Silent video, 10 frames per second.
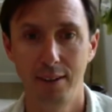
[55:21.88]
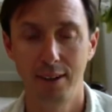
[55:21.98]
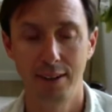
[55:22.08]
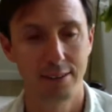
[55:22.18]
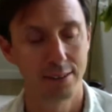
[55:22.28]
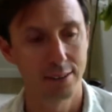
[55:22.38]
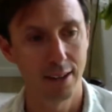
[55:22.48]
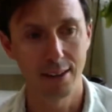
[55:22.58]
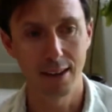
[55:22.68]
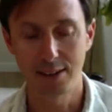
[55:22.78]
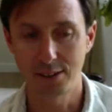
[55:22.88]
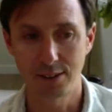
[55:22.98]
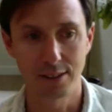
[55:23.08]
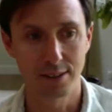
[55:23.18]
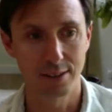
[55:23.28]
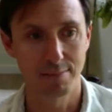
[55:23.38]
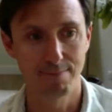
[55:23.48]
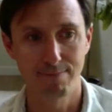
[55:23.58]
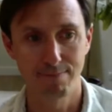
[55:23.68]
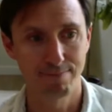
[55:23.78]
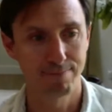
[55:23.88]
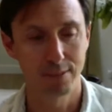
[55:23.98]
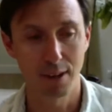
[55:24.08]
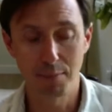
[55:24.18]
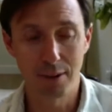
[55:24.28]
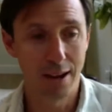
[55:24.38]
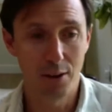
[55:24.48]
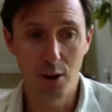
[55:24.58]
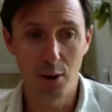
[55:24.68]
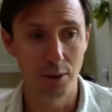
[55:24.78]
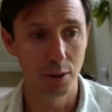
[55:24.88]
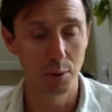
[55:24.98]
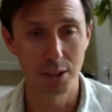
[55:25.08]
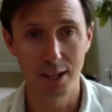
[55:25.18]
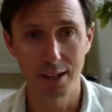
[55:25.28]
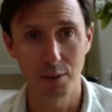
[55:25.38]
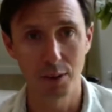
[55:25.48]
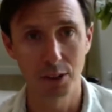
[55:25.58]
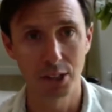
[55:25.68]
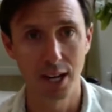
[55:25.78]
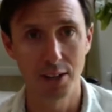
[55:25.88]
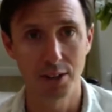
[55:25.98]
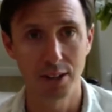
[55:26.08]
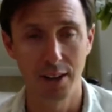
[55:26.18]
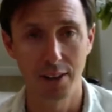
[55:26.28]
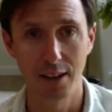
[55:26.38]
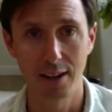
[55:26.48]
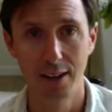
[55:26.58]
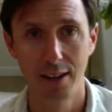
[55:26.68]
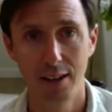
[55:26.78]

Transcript: just that just is something, I don't know, it would take a real change to, I think,